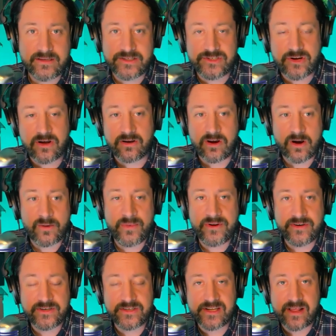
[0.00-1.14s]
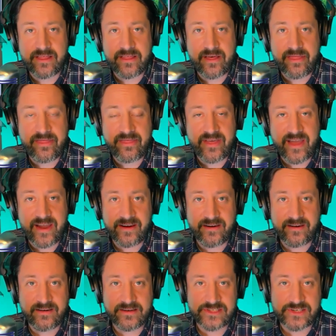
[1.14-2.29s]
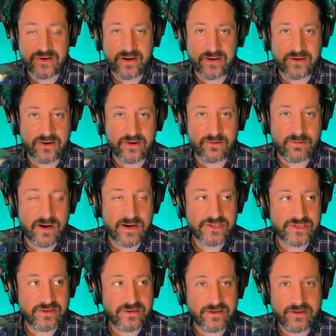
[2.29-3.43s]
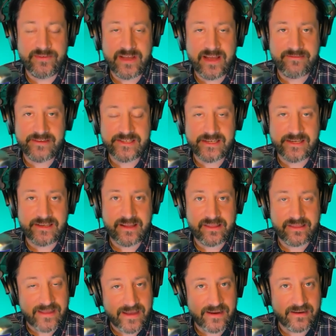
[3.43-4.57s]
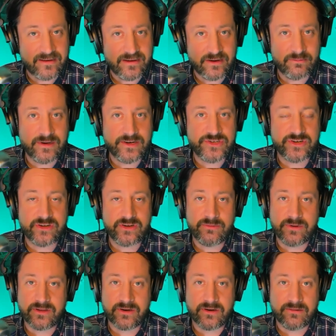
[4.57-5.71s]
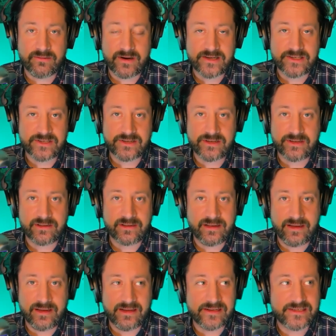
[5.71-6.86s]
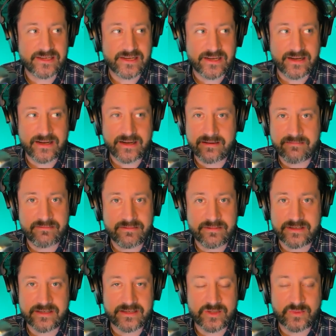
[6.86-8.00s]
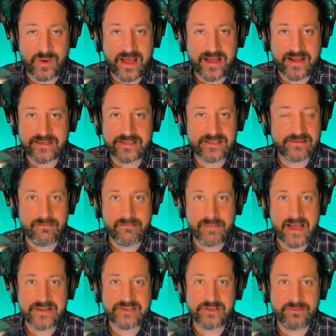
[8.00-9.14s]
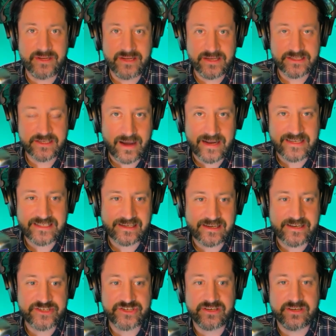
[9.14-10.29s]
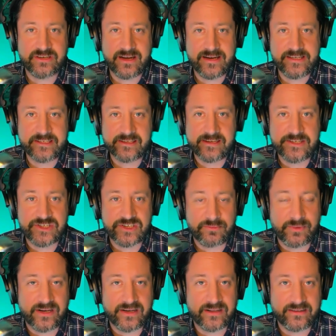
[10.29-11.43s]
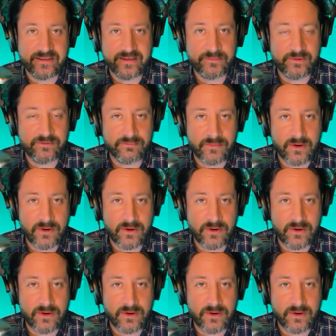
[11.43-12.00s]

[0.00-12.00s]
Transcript: is John Carpenter's The Thing, starring Kurt Russell. If you haven't seen The Thing, the original with Kurt Russell, it's a suspense masterpiece. Isolation. Isolation being a theme of